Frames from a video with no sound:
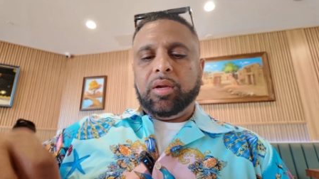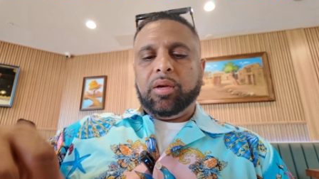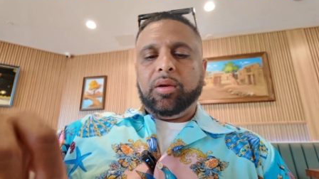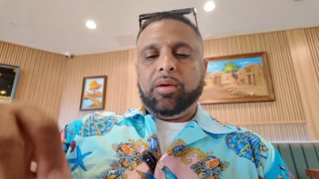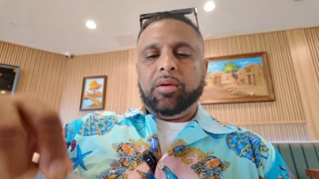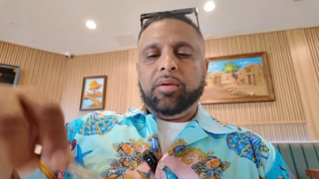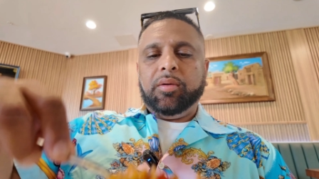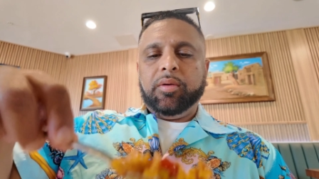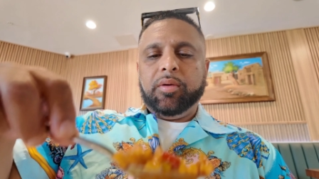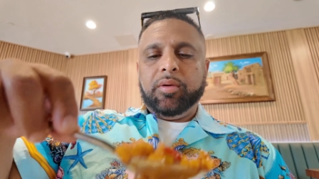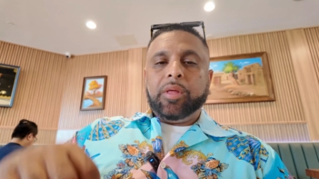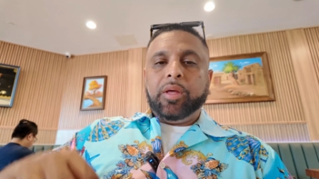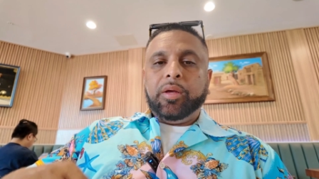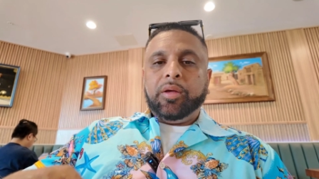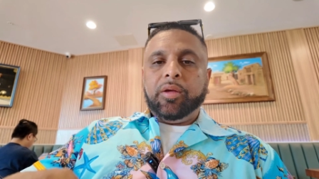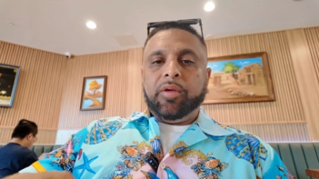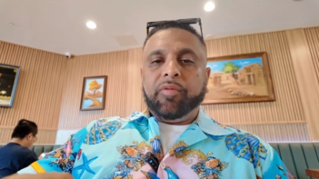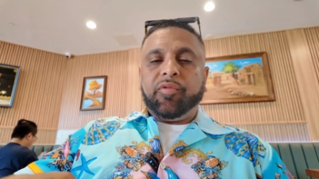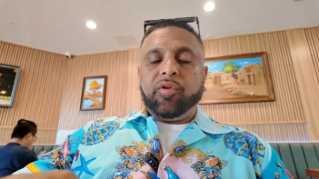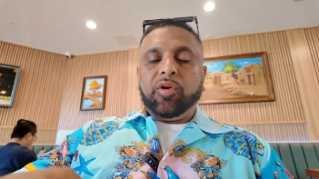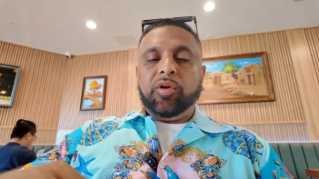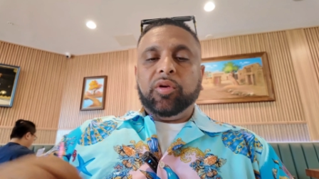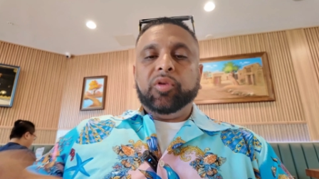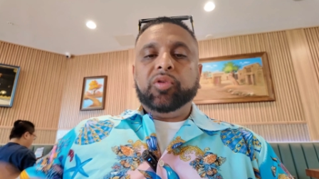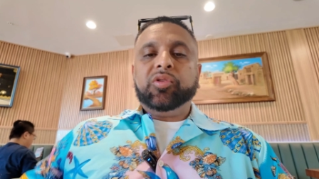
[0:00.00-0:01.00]
And
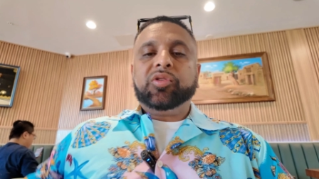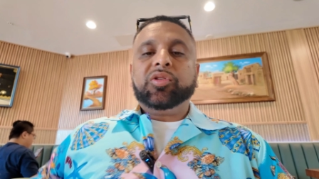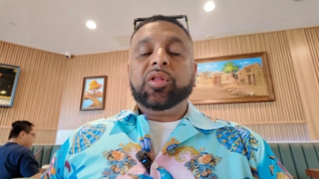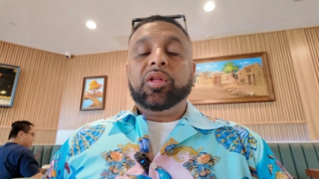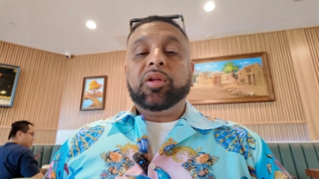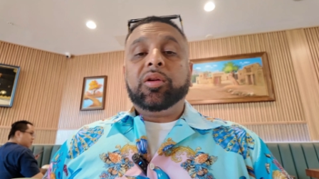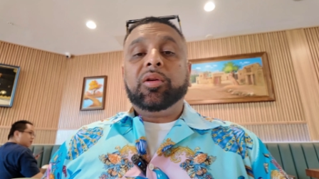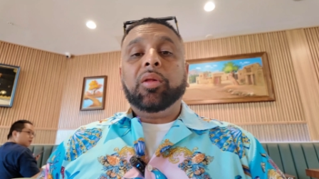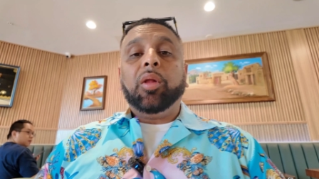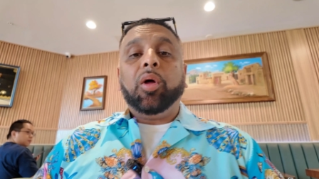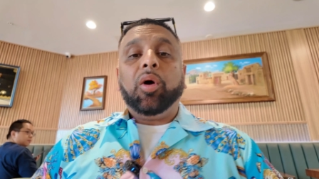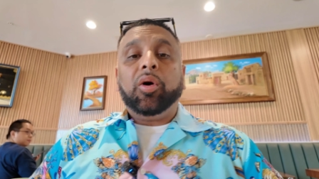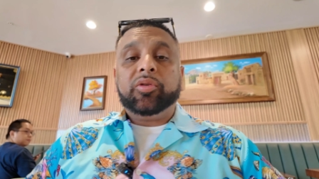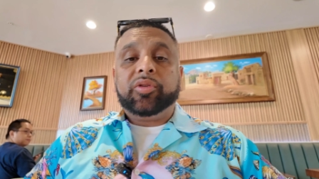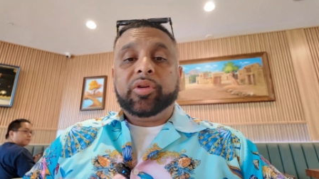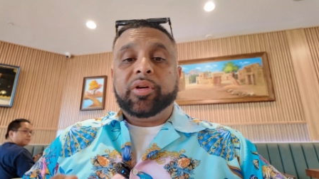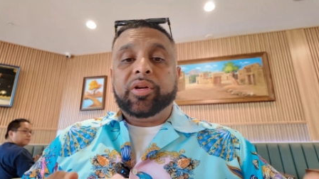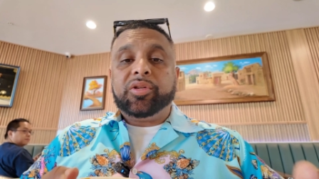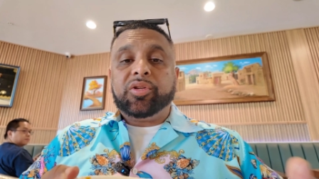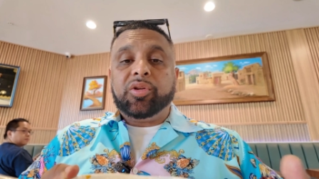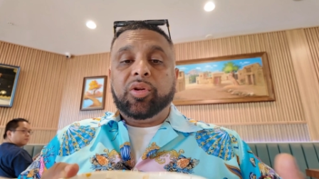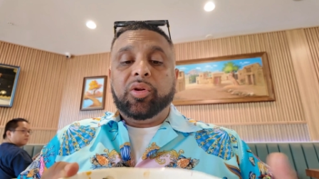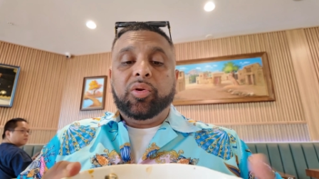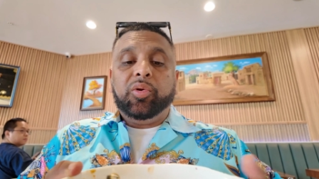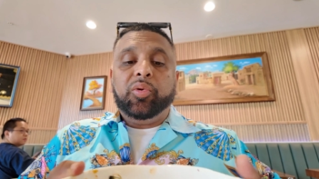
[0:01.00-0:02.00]
if you're used to the long
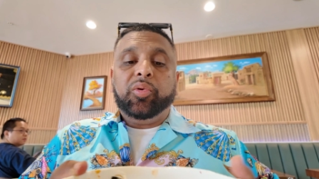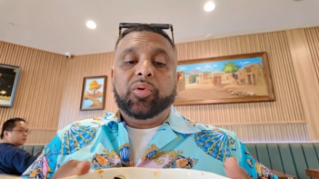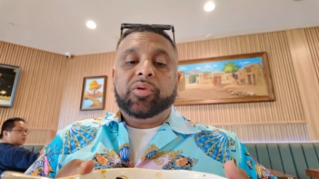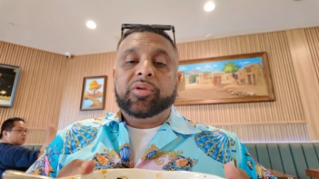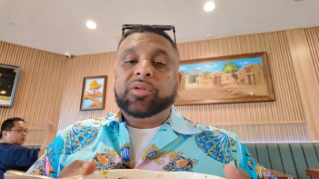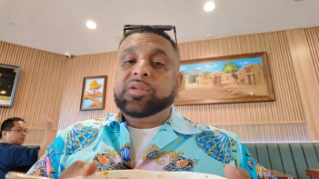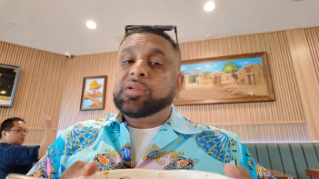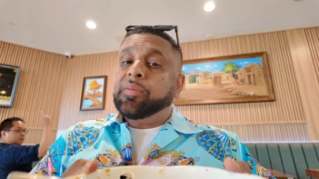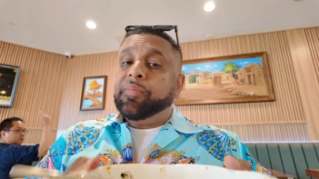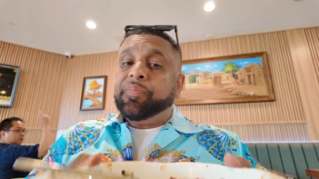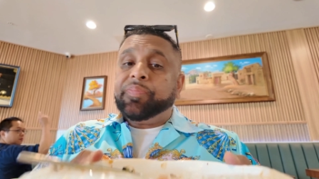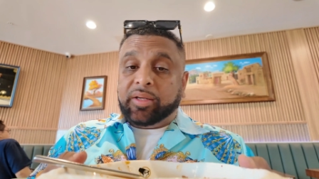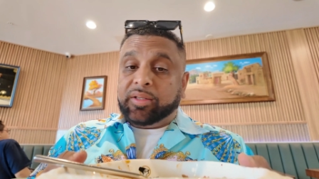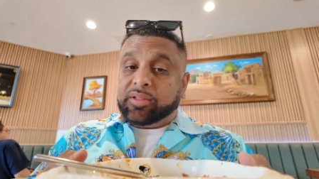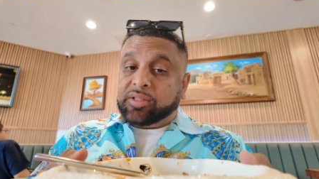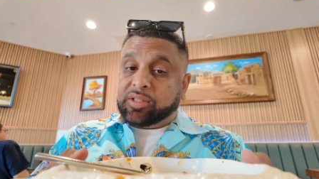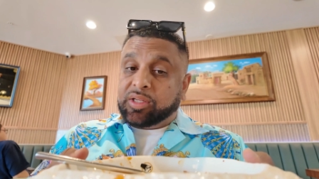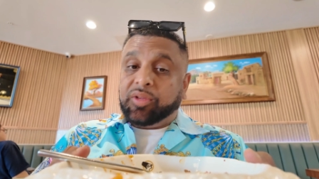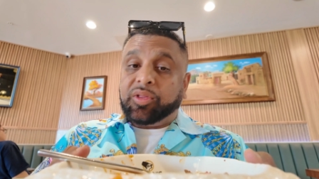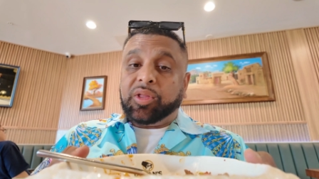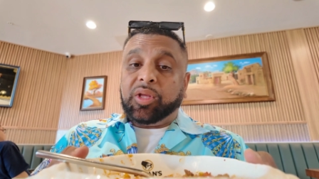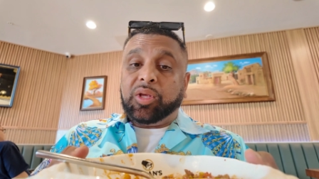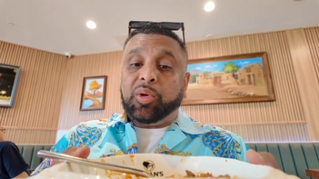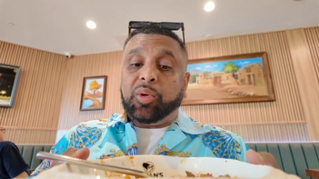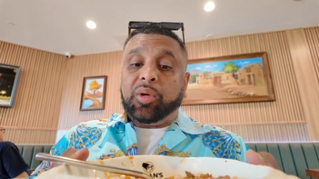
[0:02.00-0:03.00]
traditional noodles, I
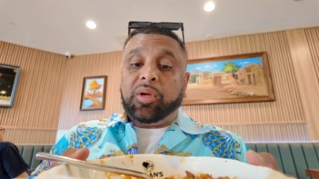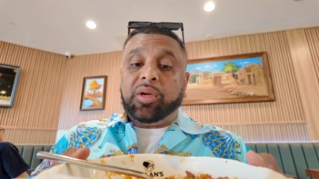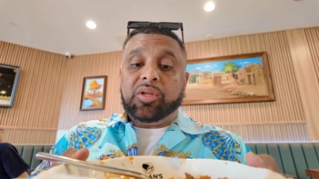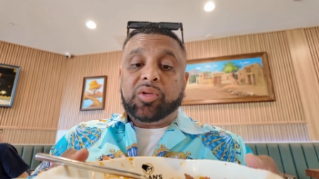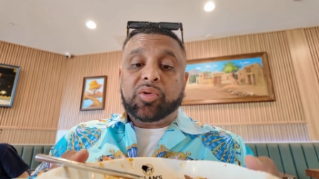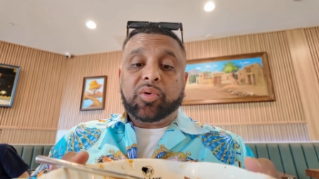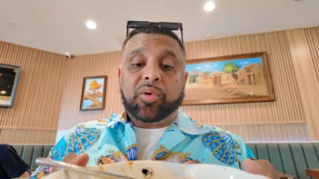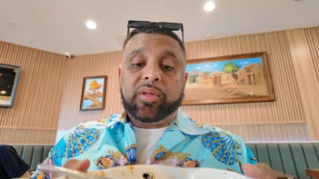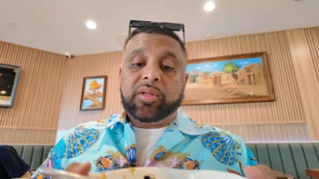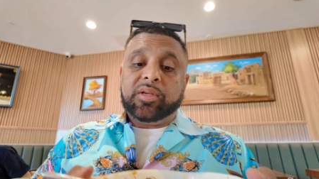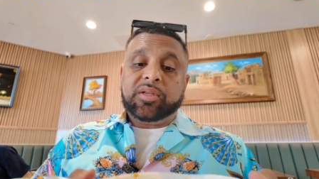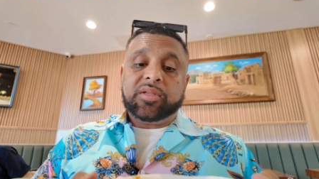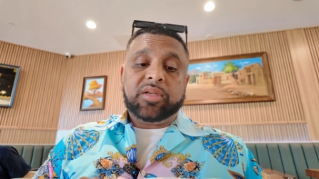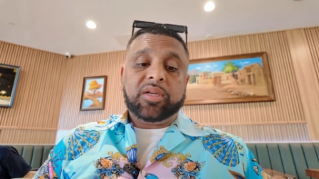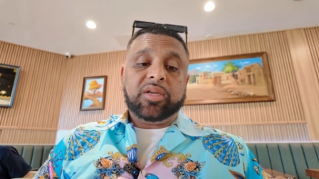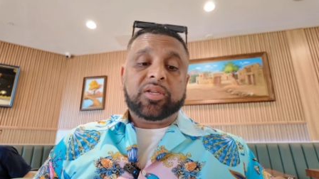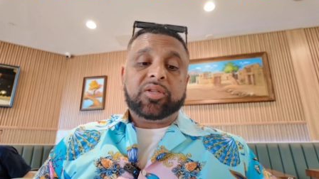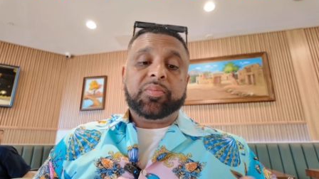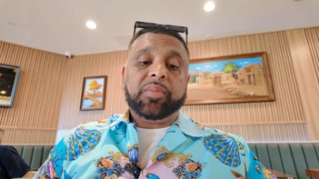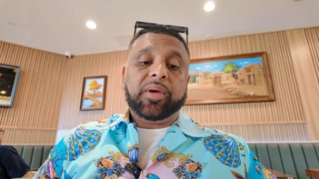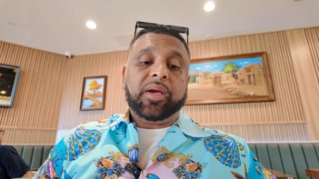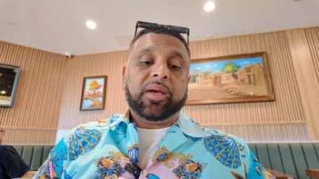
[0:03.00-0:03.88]
still think you can enjoy this dish,